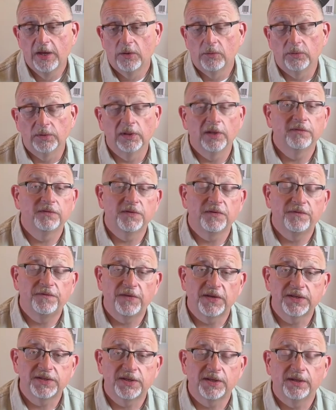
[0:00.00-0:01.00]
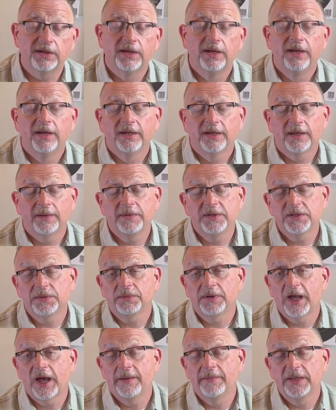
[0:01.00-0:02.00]
Would love to fix it. Give me some
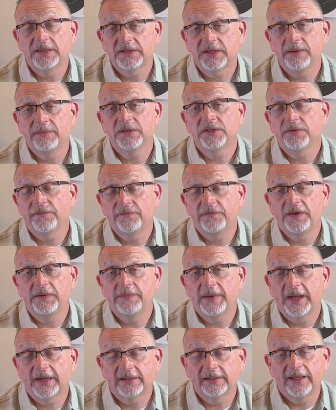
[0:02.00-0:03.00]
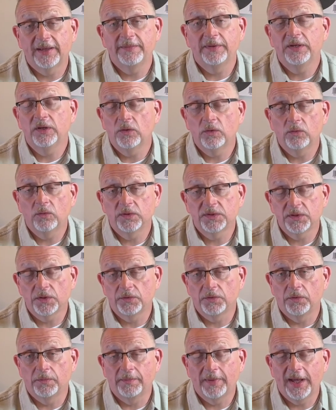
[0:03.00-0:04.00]
comments. Give me some feedback. Let me know what's on
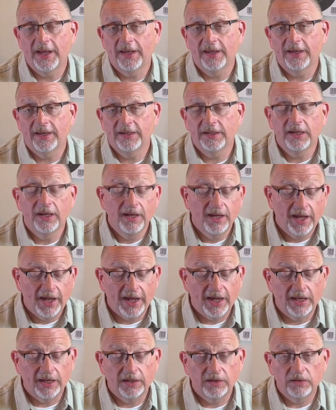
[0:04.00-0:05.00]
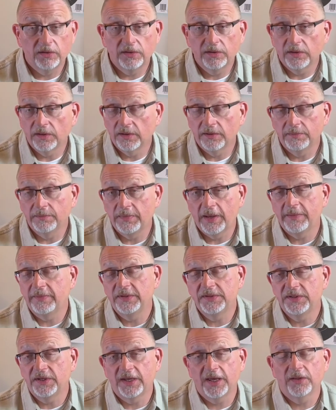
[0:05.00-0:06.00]
your mind. And maybe
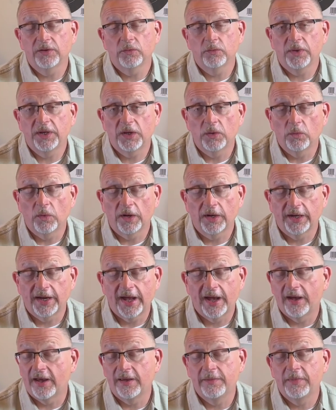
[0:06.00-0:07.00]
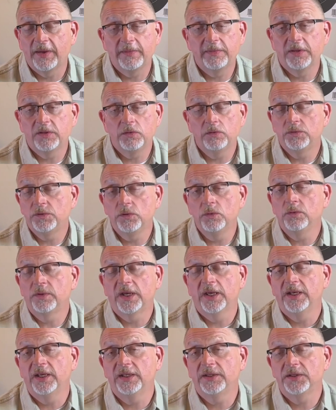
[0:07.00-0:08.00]
together we can work it out. And maybe you too
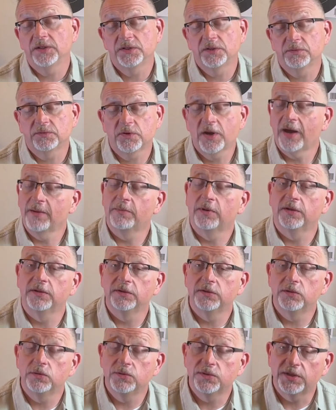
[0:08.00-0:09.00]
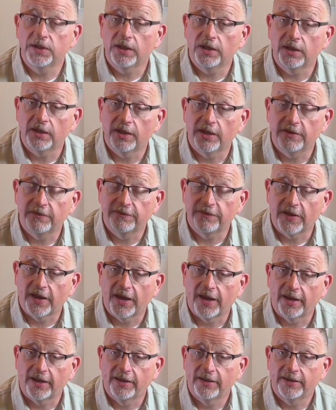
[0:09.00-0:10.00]
can hit the subscribe button to see if
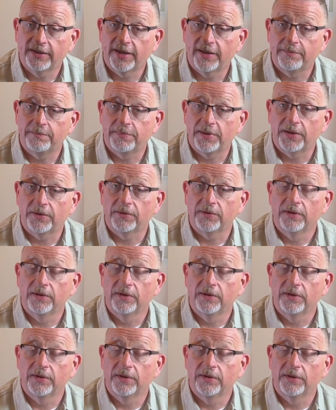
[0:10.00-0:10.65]
I get better.